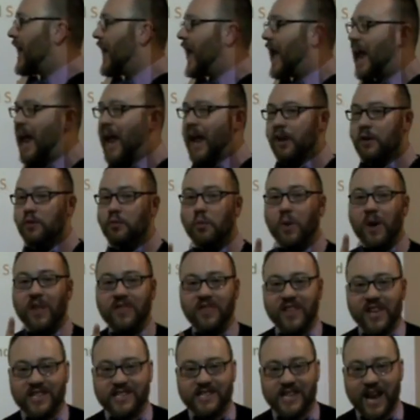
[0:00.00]
And when
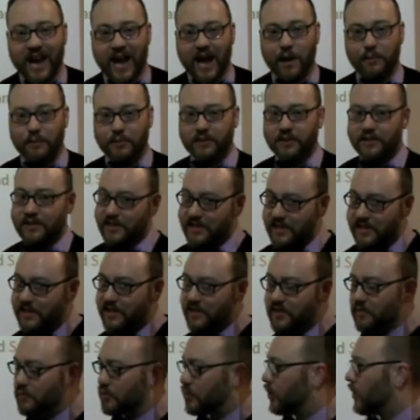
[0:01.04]
this happens, and this
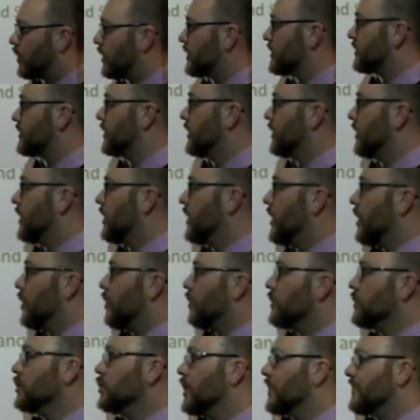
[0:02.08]
is important,
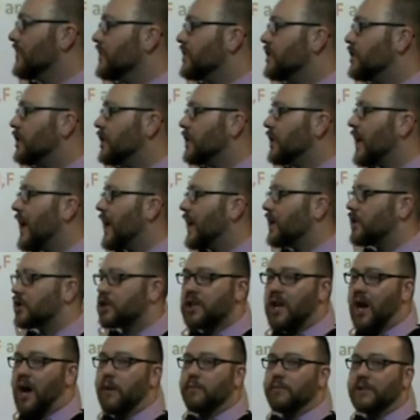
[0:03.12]
when you have a GH
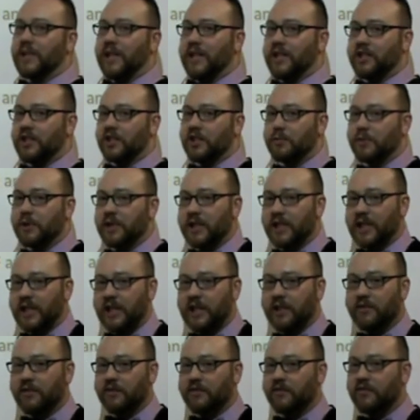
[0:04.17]
combination at the
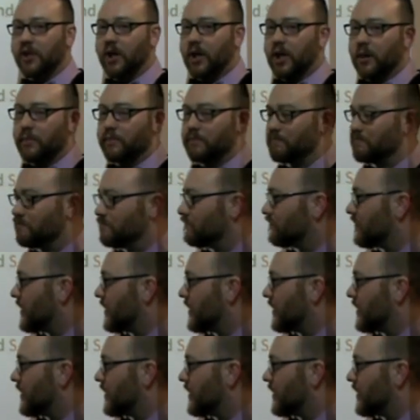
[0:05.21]
beginning of a verb,